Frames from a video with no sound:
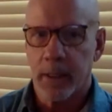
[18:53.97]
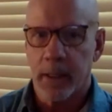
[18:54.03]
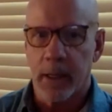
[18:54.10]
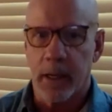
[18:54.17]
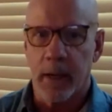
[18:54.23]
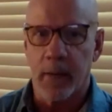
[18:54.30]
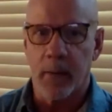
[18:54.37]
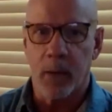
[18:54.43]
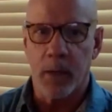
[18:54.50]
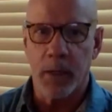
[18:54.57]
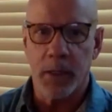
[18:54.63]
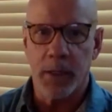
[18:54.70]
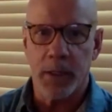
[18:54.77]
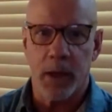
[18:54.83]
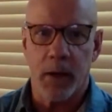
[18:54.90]
And when he
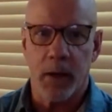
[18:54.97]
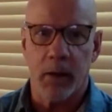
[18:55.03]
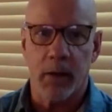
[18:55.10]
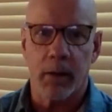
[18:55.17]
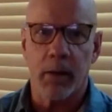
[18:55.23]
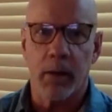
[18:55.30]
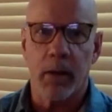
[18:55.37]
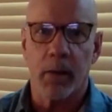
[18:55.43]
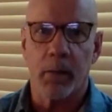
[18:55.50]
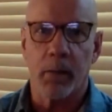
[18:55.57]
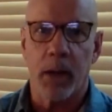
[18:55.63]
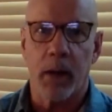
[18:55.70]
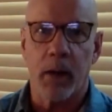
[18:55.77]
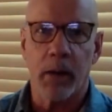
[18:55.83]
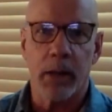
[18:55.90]
saw it,
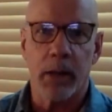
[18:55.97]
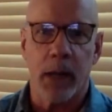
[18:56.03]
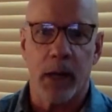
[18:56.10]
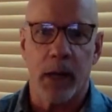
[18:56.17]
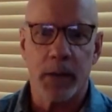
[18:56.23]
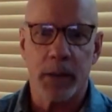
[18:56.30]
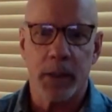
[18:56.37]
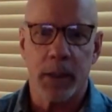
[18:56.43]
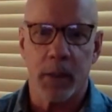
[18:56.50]
by all accounts,